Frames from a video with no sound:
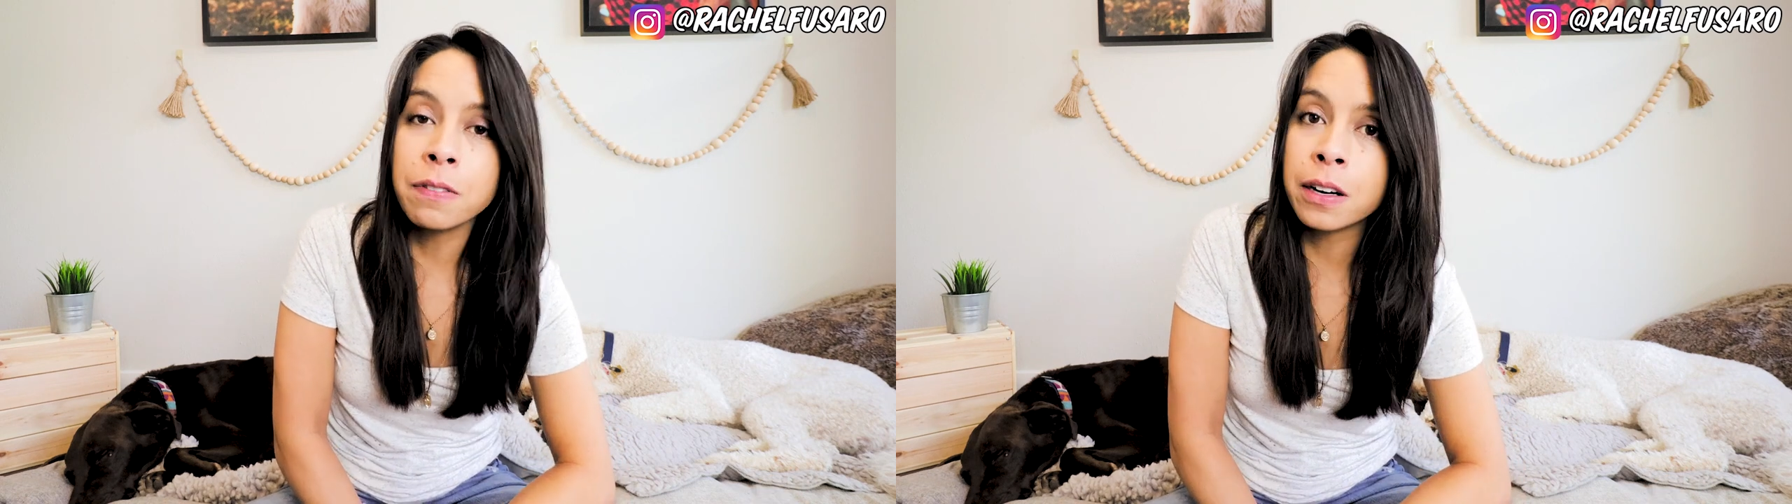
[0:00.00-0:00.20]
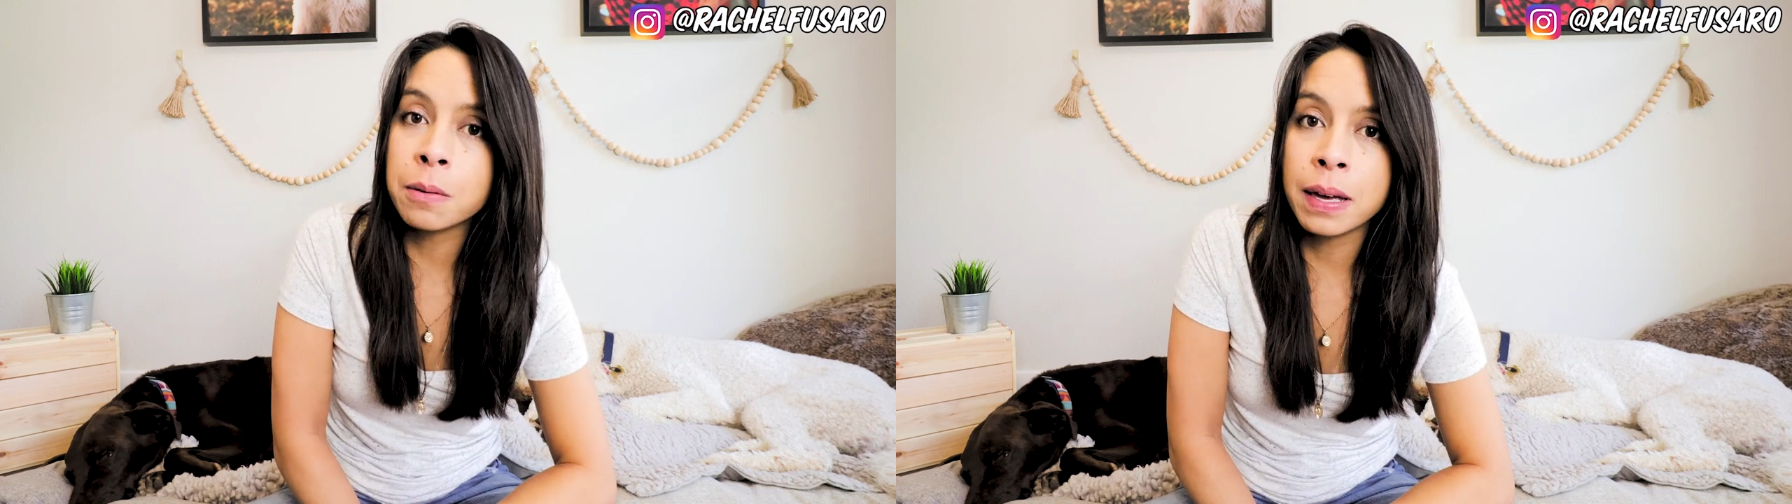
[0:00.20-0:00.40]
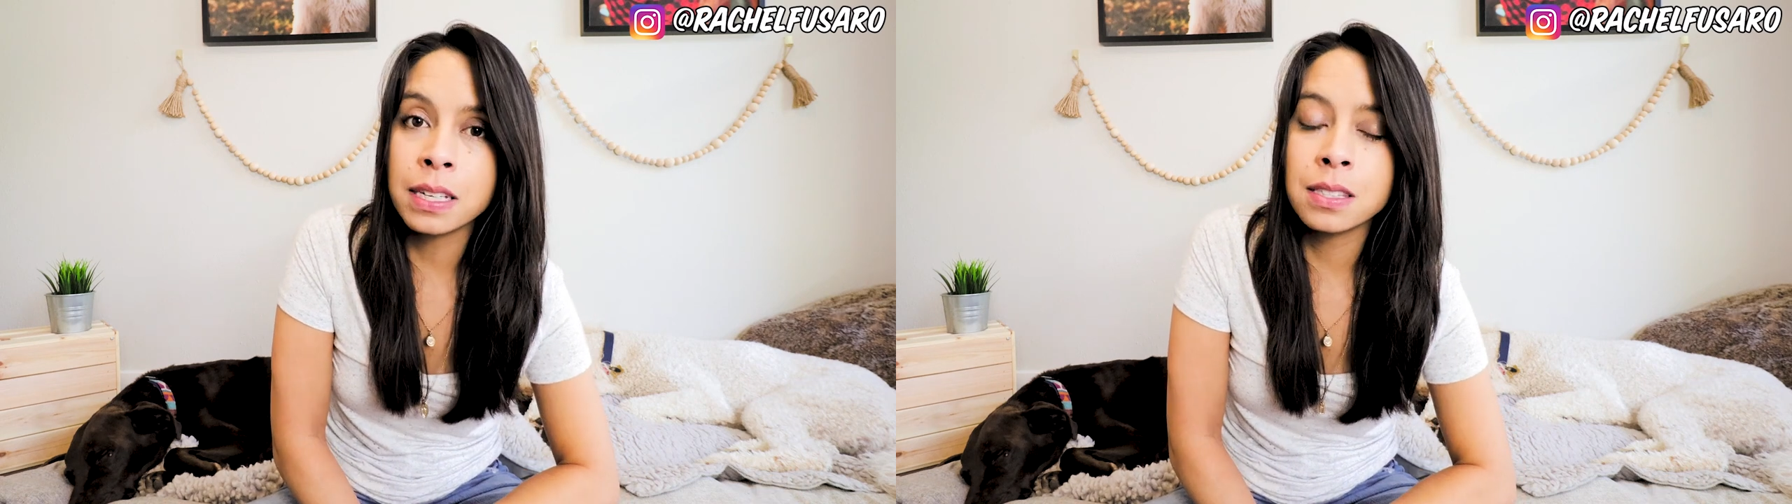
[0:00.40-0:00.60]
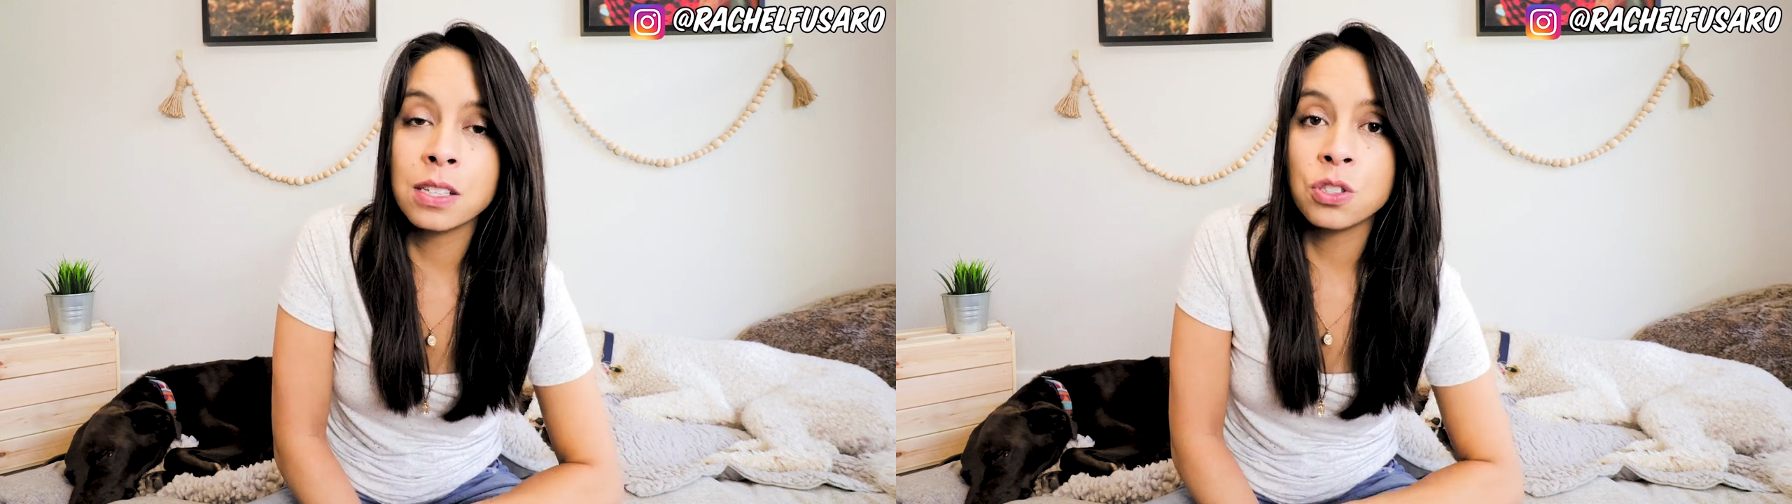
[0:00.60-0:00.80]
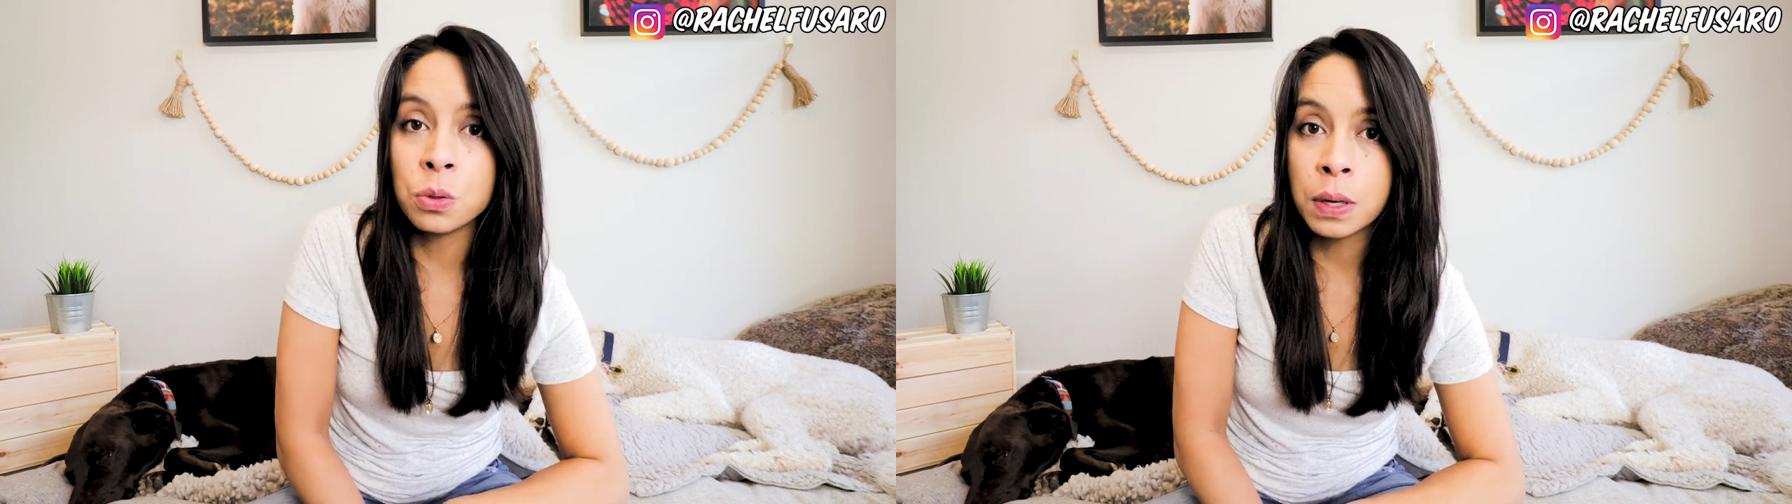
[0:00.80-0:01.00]
very
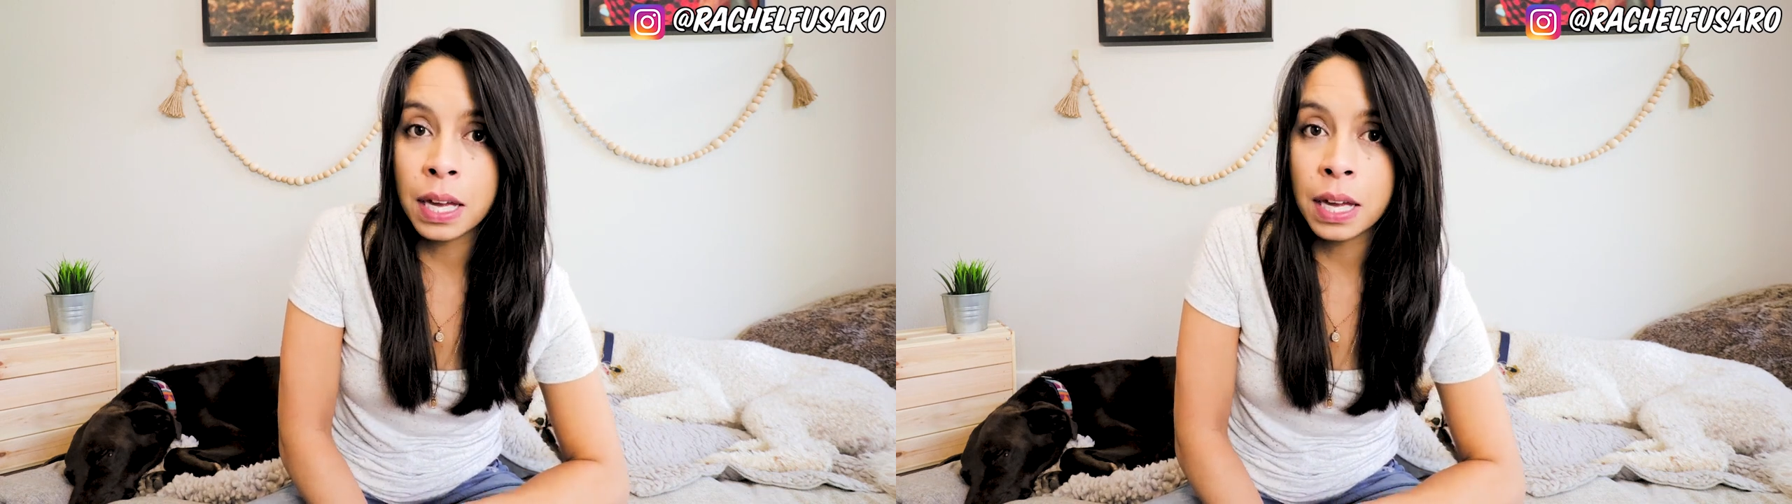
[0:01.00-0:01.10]
best that you